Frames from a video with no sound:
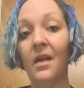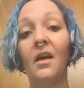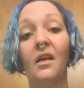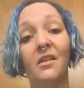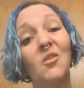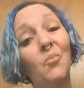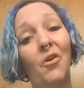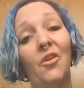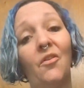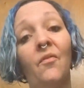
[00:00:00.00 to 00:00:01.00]
At this
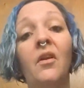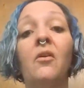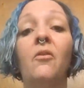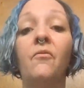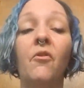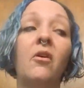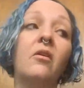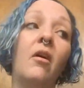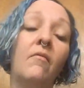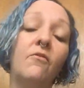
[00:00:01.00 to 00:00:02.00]
point in the video, if you're
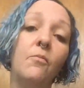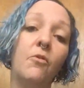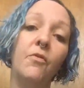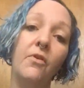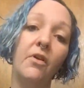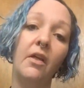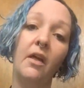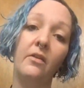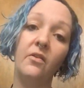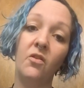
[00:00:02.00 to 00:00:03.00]
uncomfortable with looking
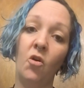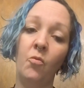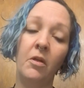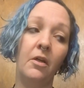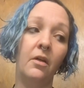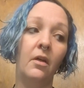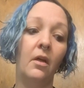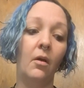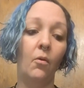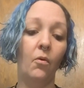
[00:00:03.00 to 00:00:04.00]
at a stoma
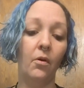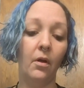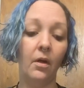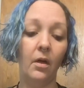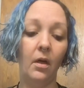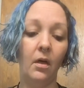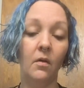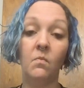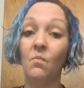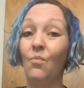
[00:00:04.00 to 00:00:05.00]
or
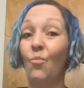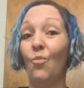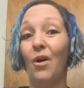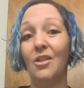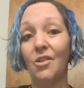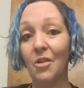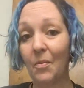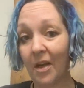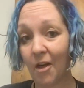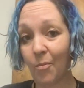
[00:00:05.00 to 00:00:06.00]
watching the
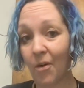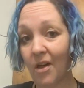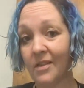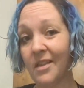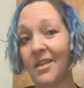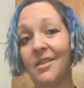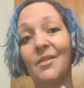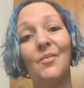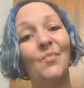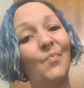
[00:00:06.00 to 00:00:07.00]
bag
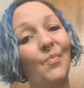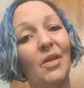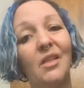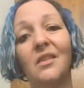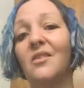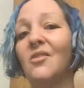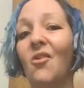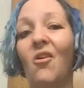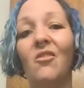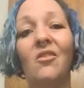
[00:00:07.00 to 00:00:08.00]
process, peace, it's
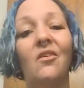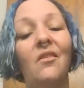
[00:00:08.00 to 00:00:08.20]
all good.